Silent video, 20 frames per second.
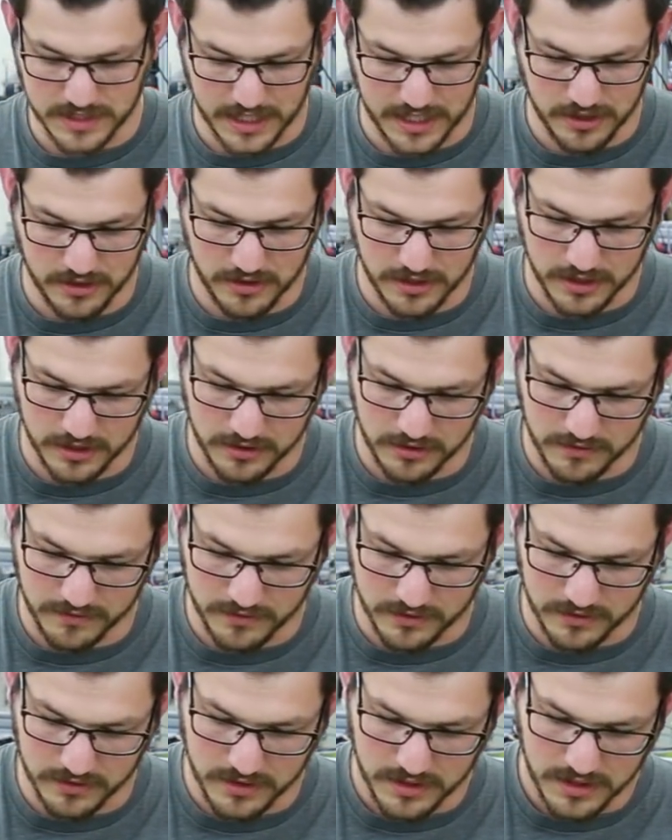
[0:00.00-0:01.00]
I cannot get
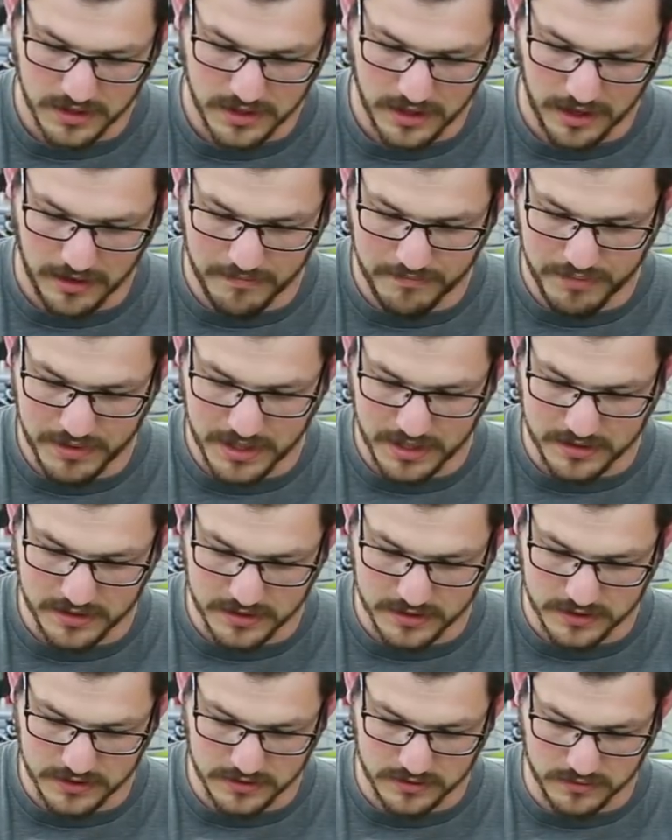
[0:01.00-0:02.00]
over how big
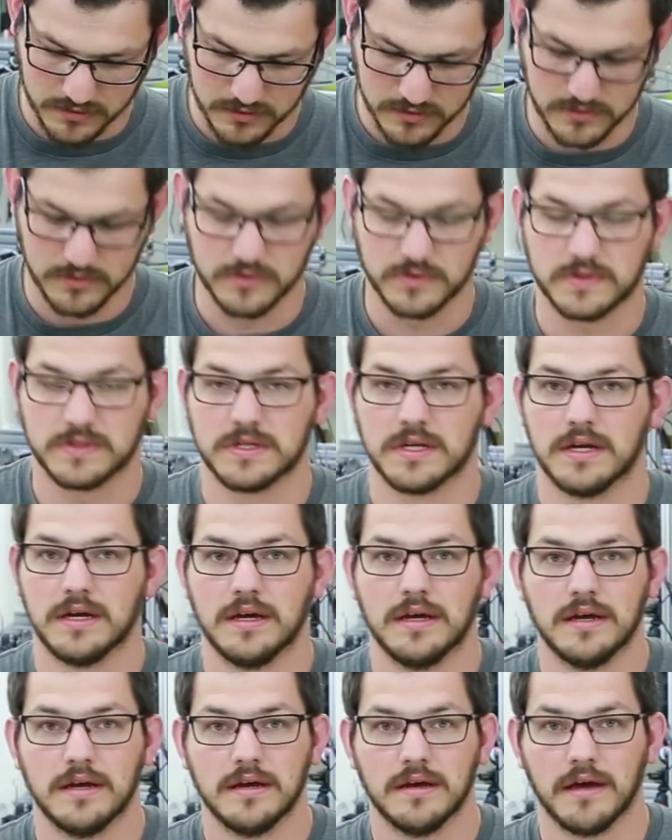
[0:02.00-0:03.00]
these screws
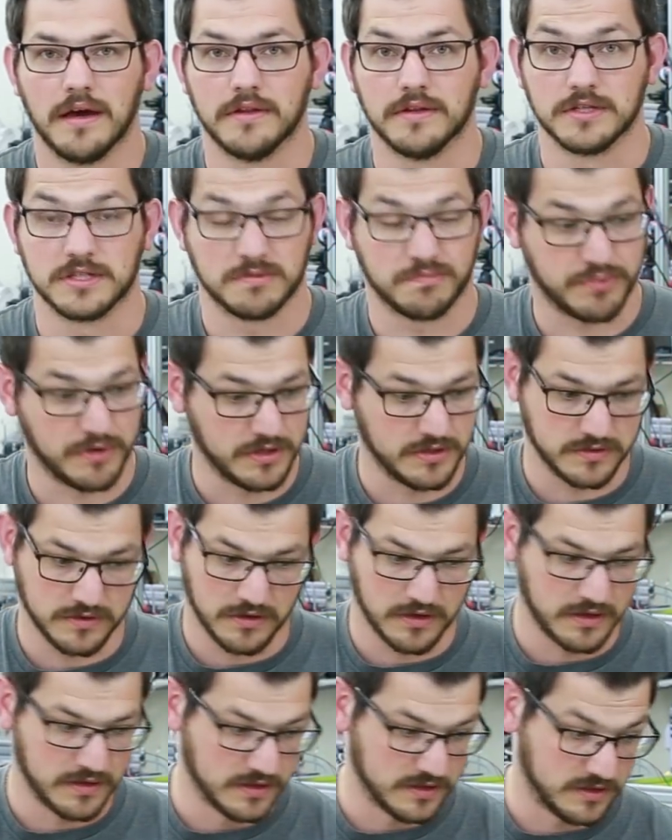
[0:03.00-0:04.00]
and the springs
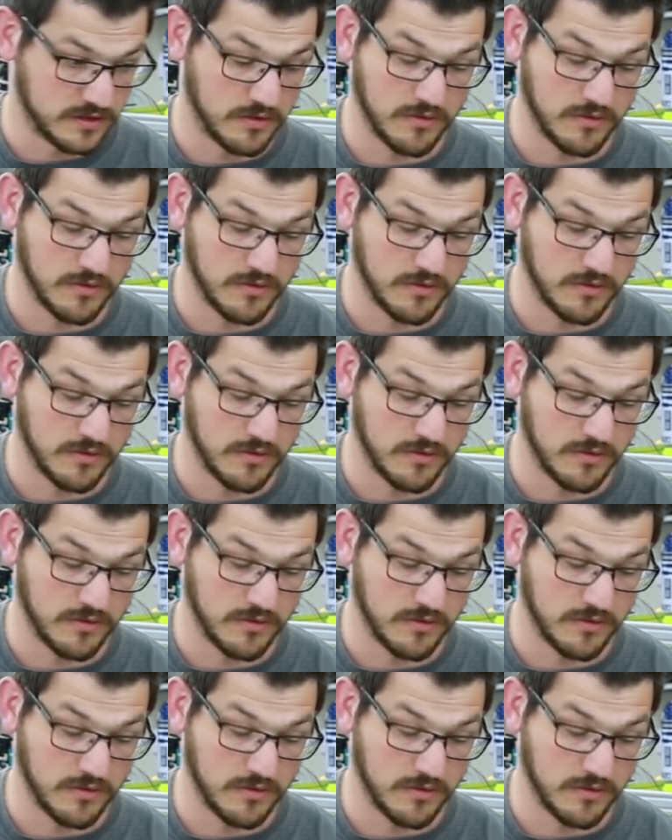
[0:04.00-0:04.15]
are on this.